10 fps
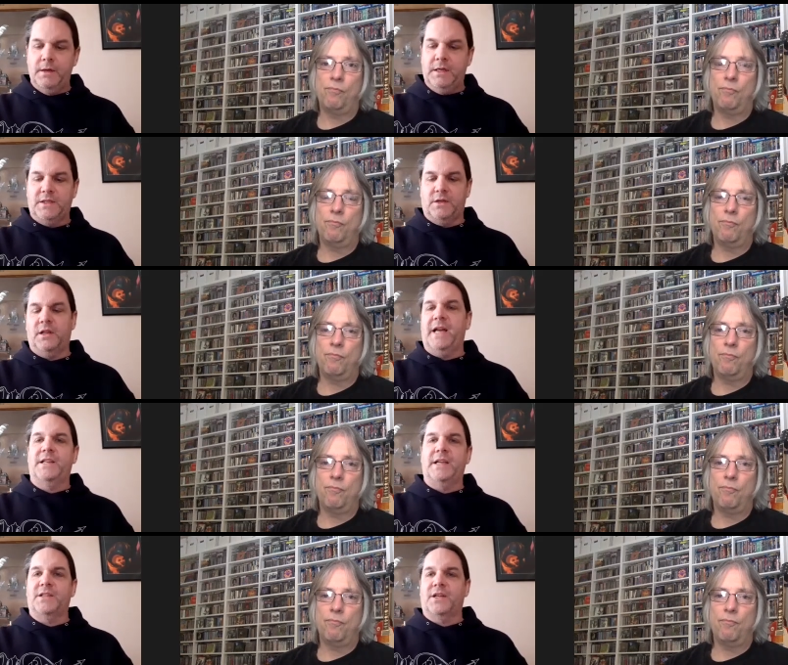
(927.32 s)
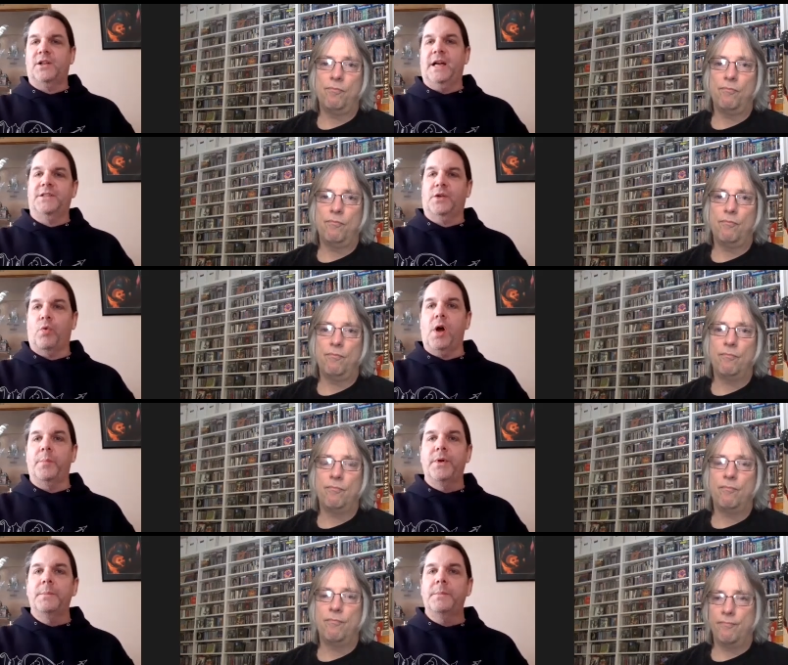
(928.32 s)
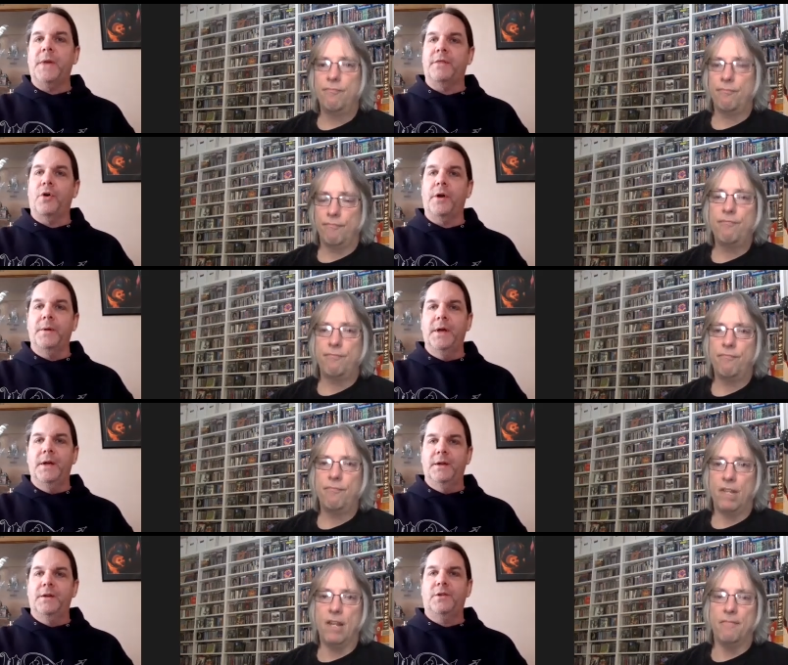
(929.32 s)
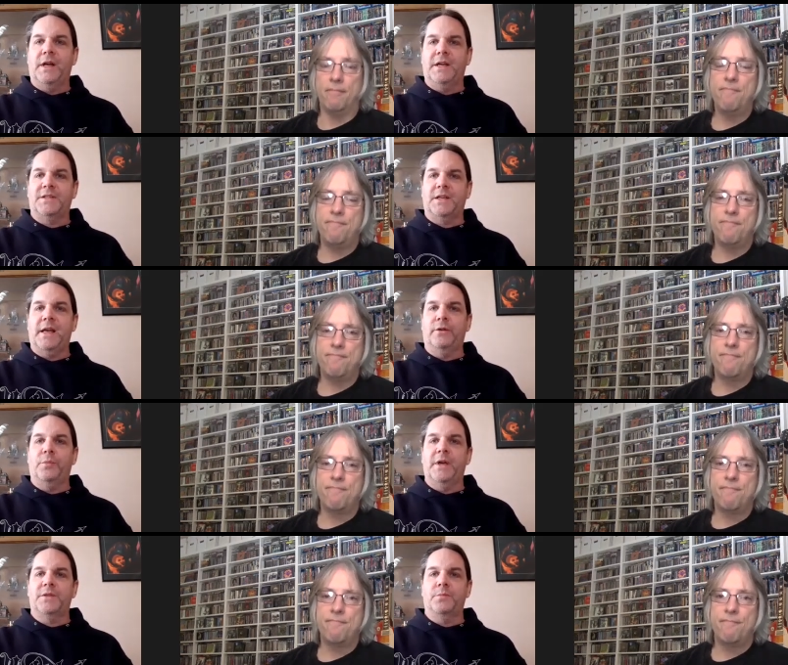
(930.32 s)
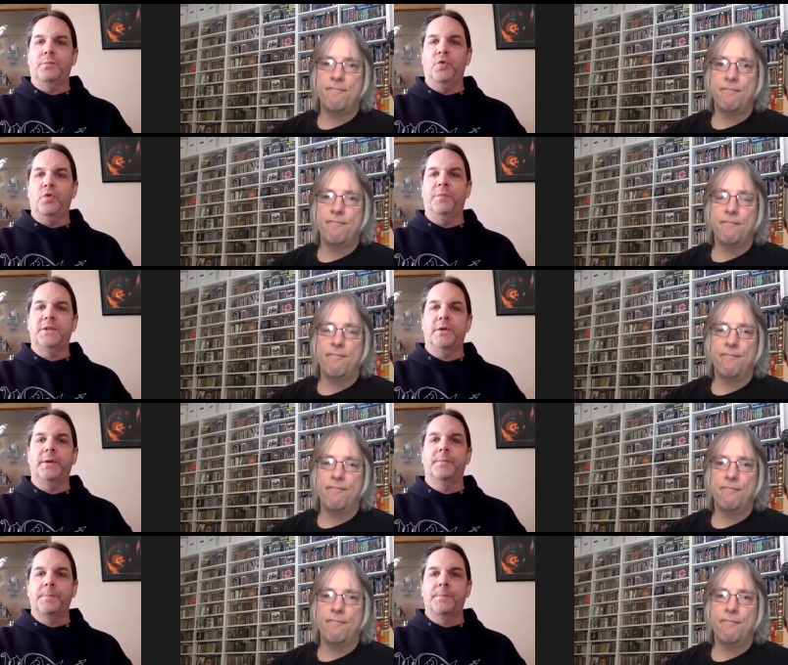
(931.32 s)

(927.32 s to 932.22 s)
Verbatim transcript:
Speaker 1: is a class has a classic romp. I thought. Yeah. Classic Candlemass movement to it.